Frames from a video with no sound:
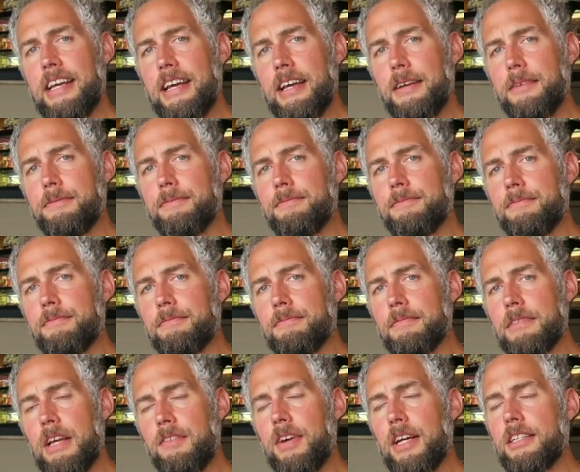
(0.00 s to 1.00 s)
day
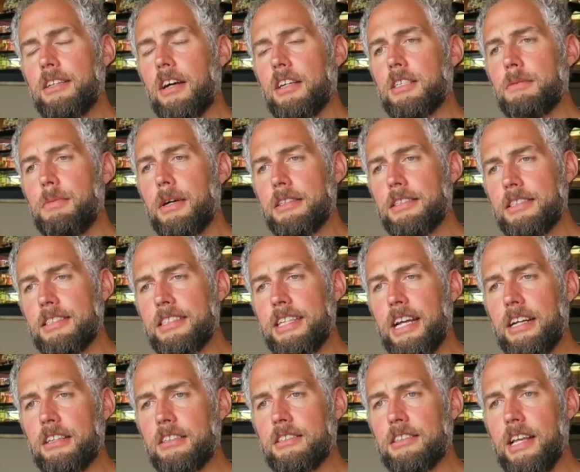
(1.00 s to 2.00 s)
if I talked about the
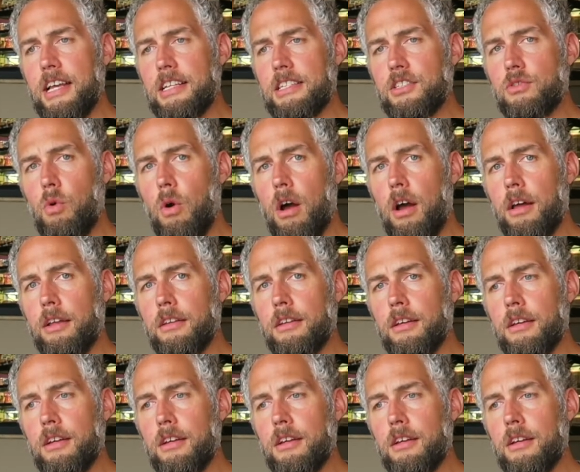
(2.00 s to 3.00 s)
staggered stance squat
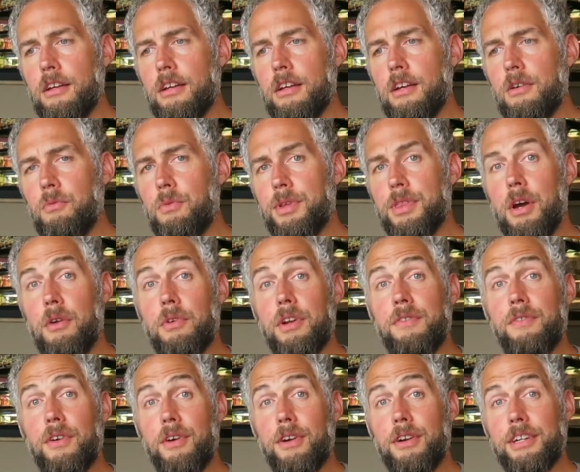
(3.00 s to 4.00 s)
without
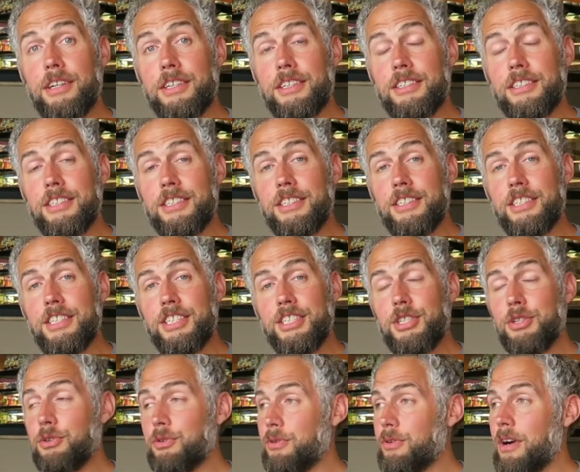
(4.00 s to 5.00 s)
referring
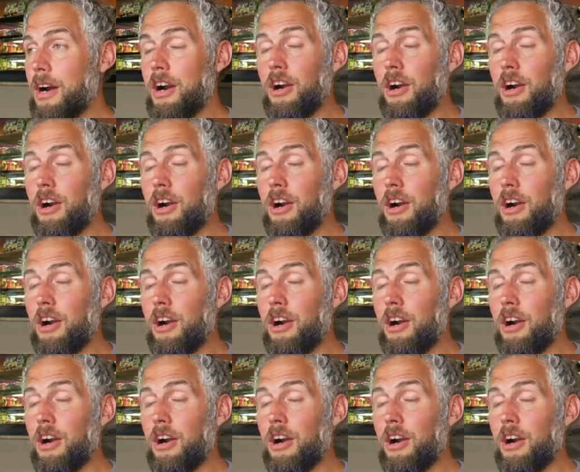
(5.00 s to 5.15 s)
to